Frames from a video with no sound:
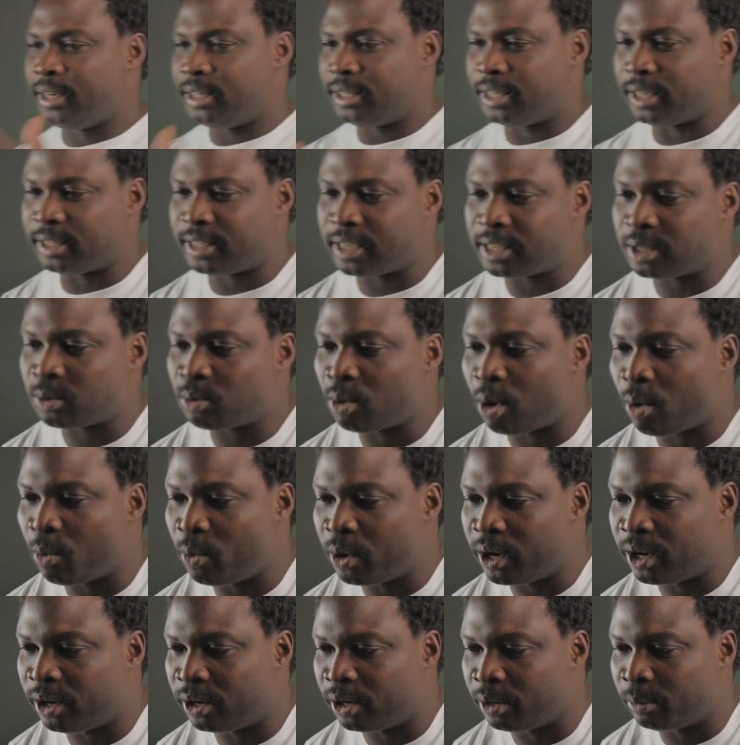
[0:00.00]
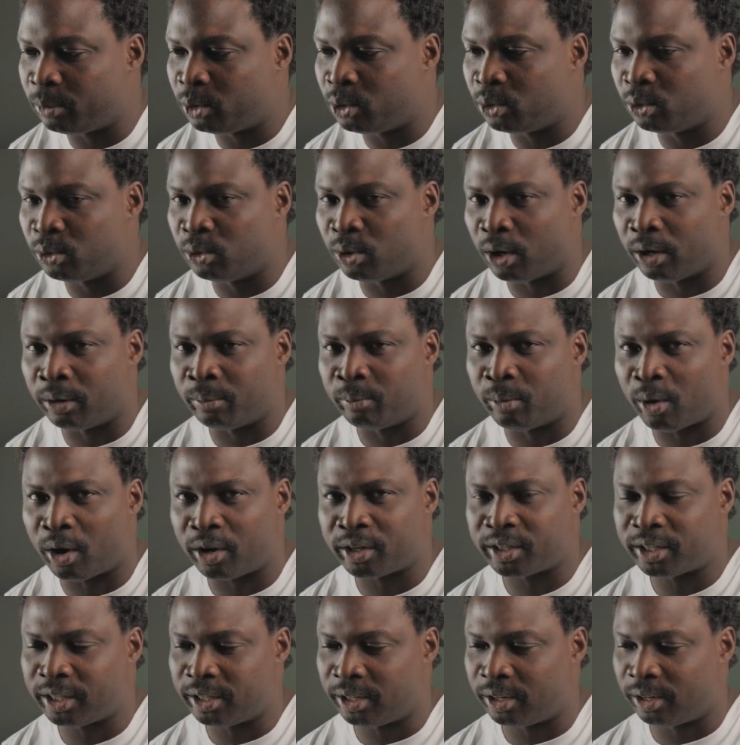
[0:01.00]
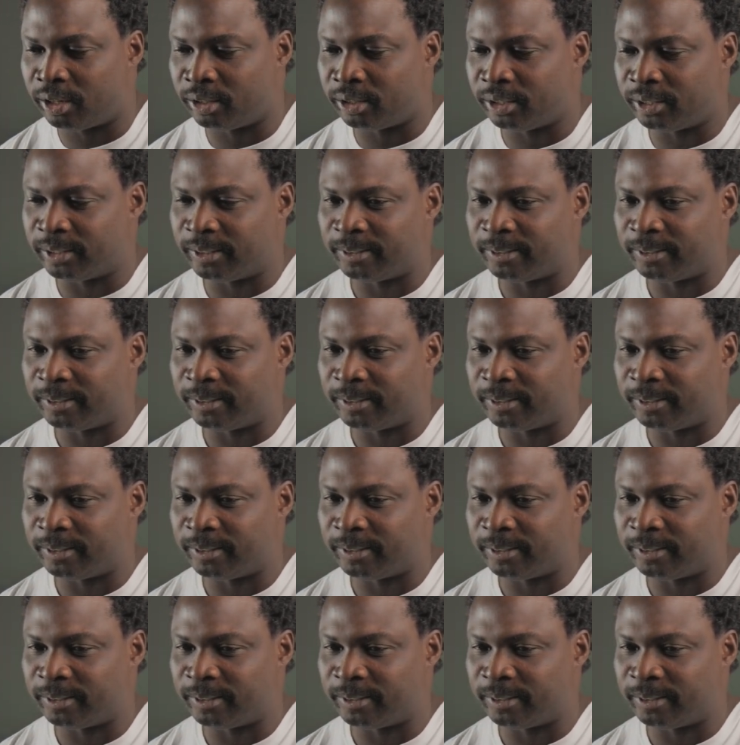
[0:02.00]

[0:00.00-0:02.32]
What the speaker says: This is what we're gonna do unboxing on.